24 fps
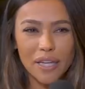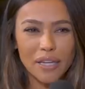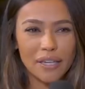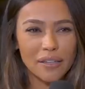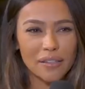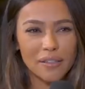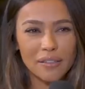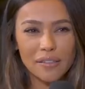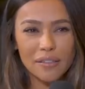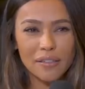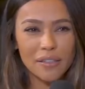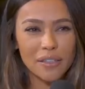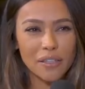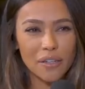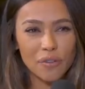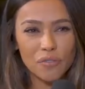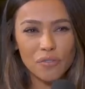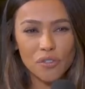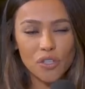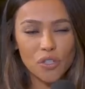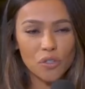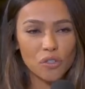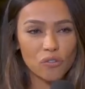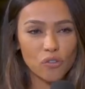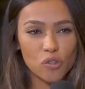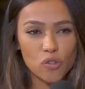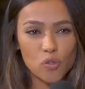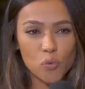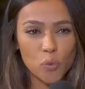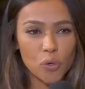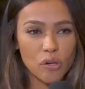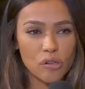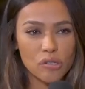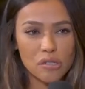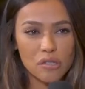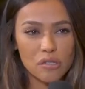Like, you know, the universe
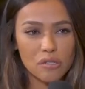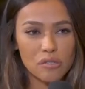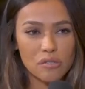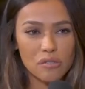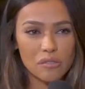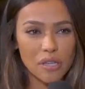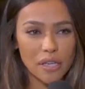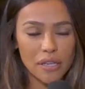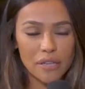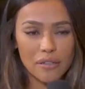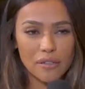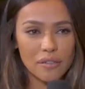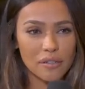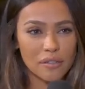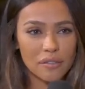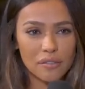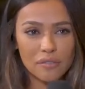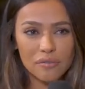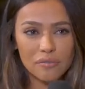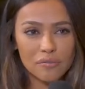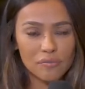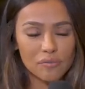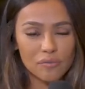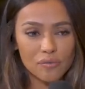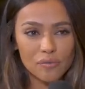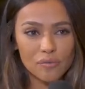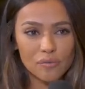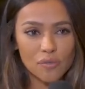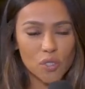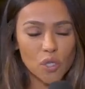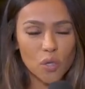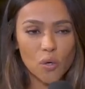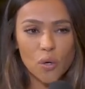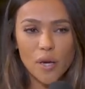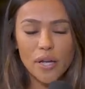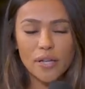works in like
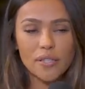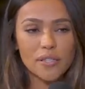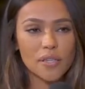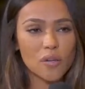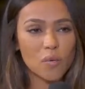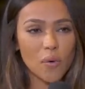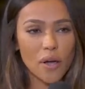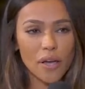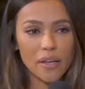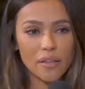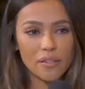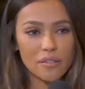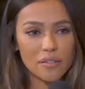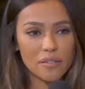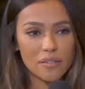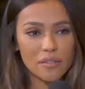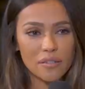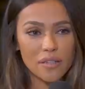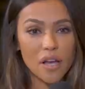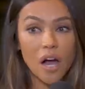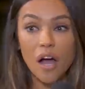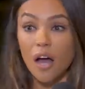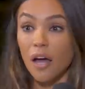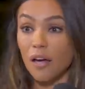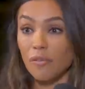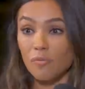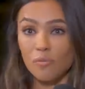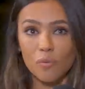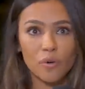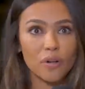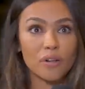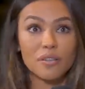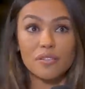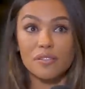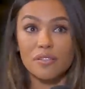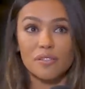crazy ways. God
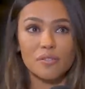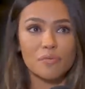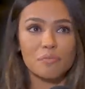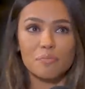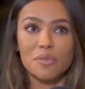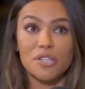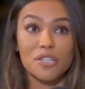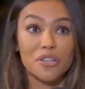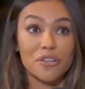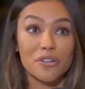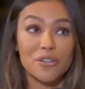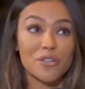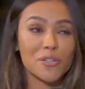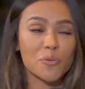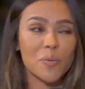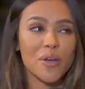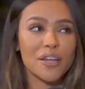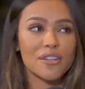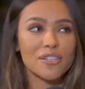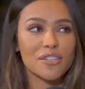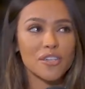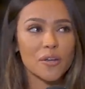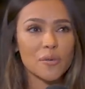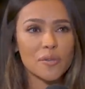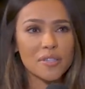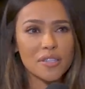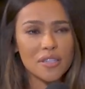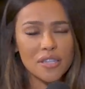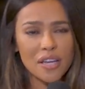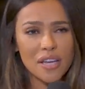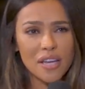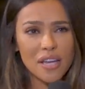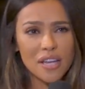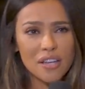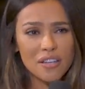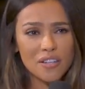works in mysterious ways. You know,
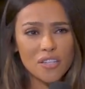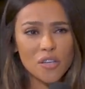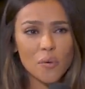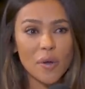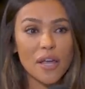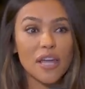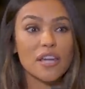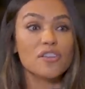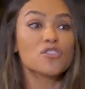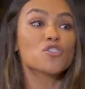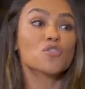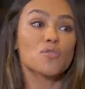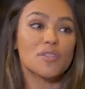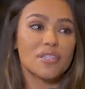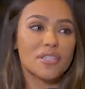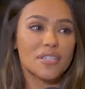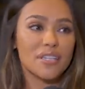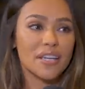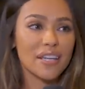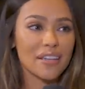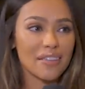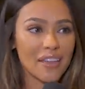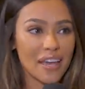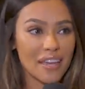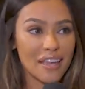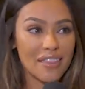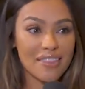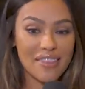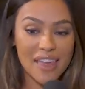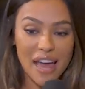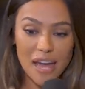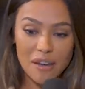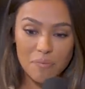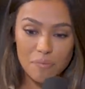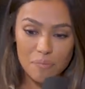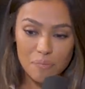it's so interesting that
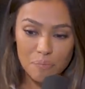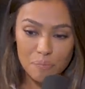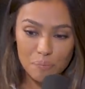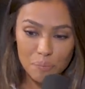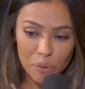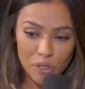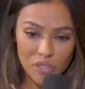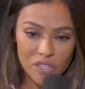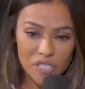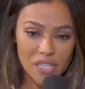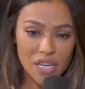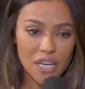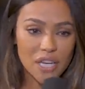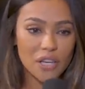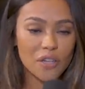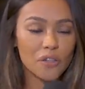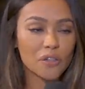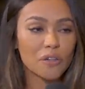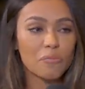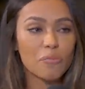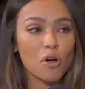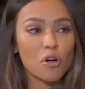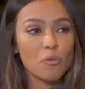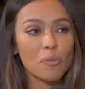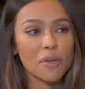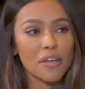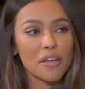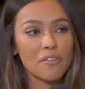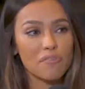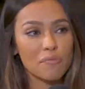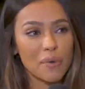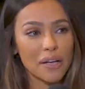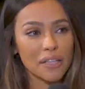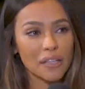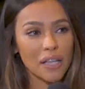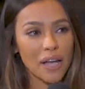at that particular moment
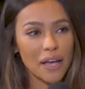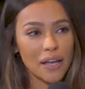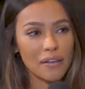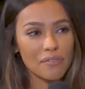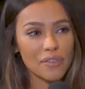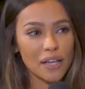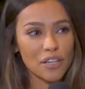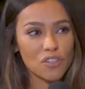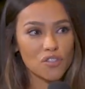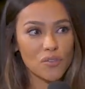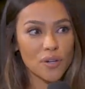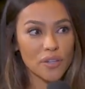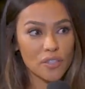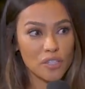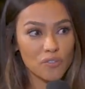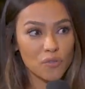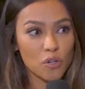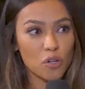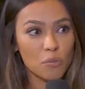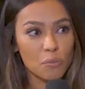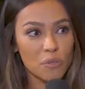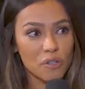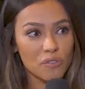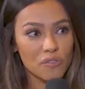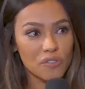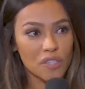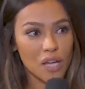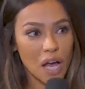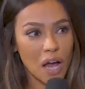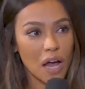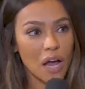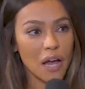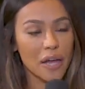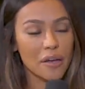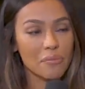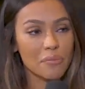of my life, that transformative
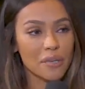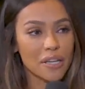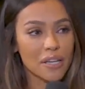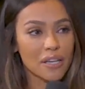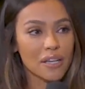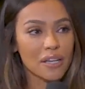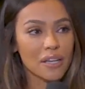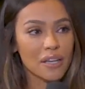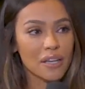time,